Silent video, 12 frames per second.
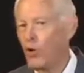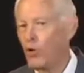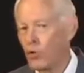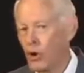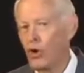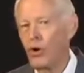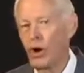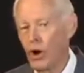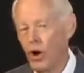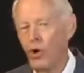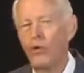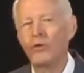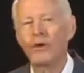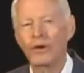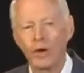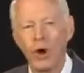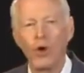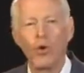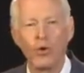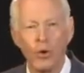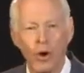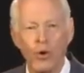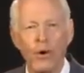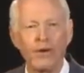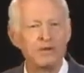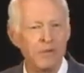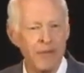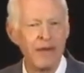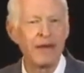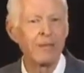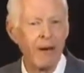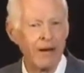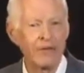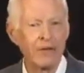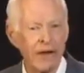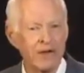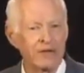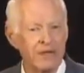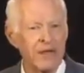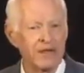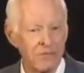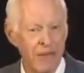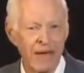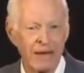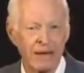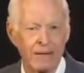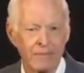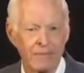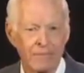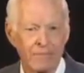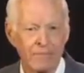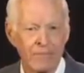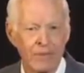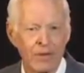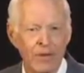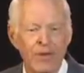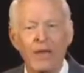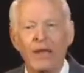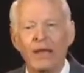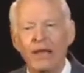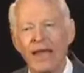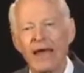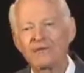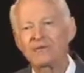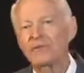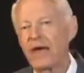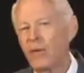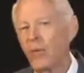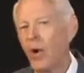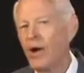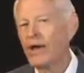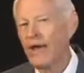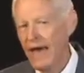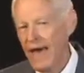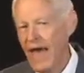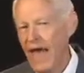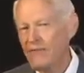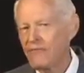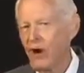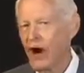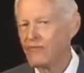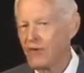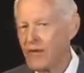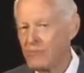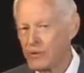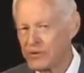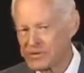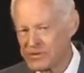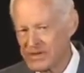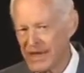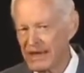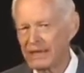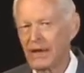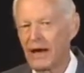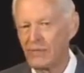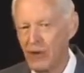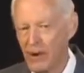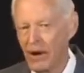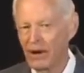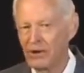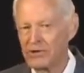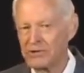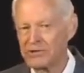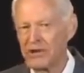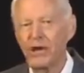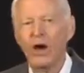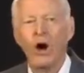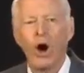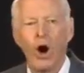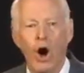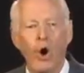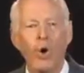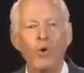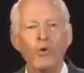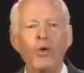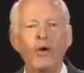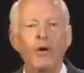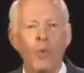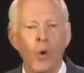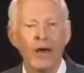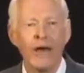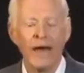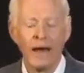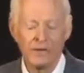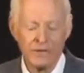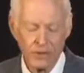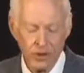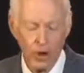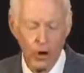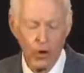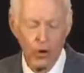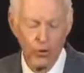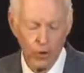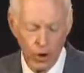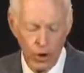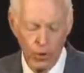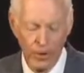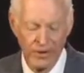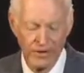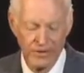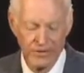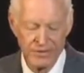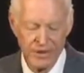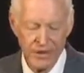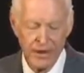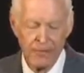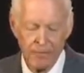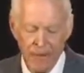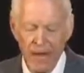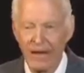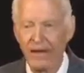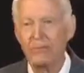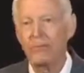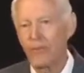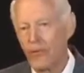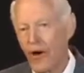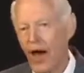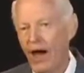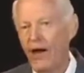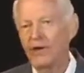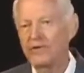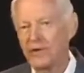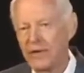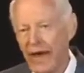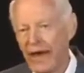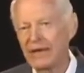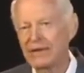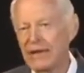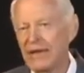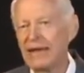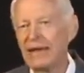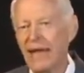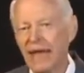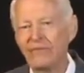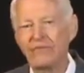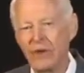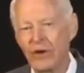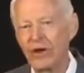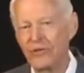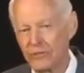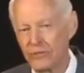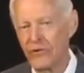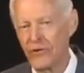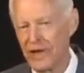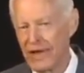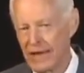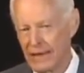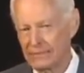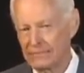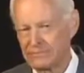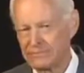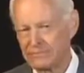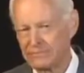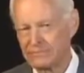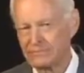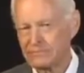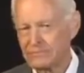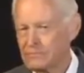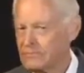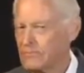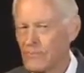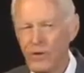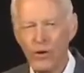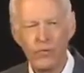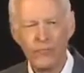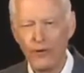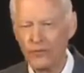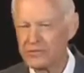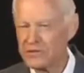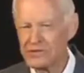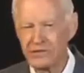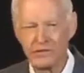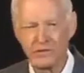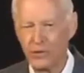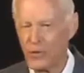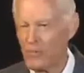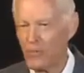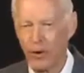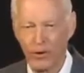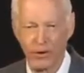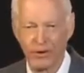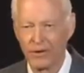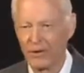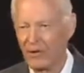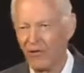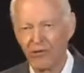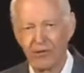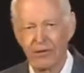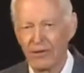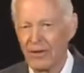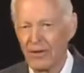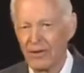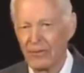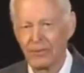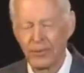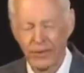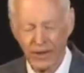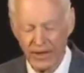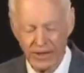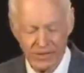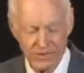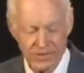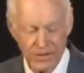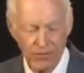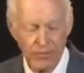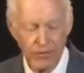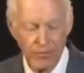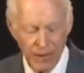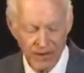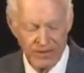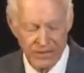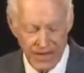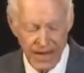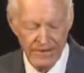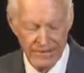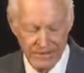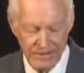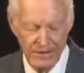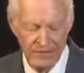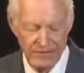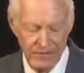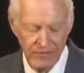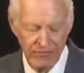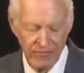own gold coins minted by the United States Mint. Less than 0.5% of Americans own 1-ounce gold coins minted prior to 1933. Oh, folks, this is so important. Please, you must catch this.